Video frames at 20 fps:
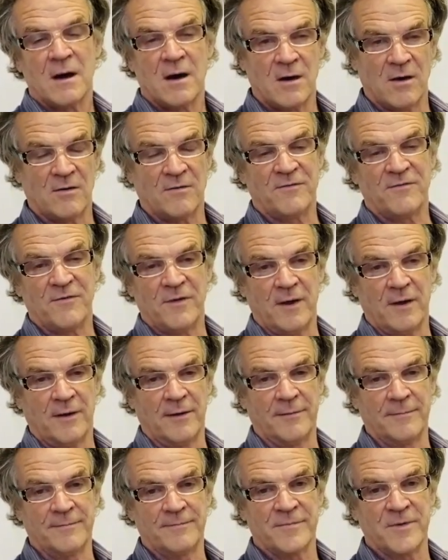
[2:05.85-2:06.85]
of
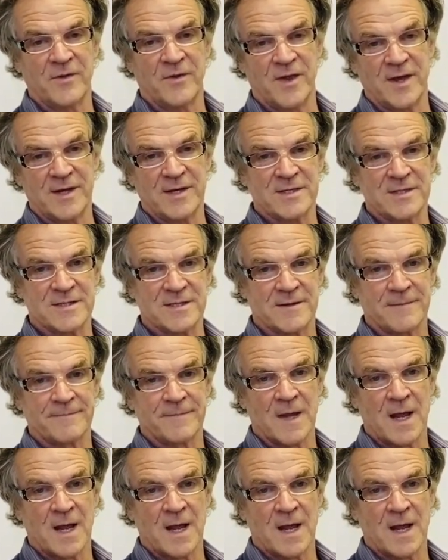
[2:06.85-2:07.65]
these.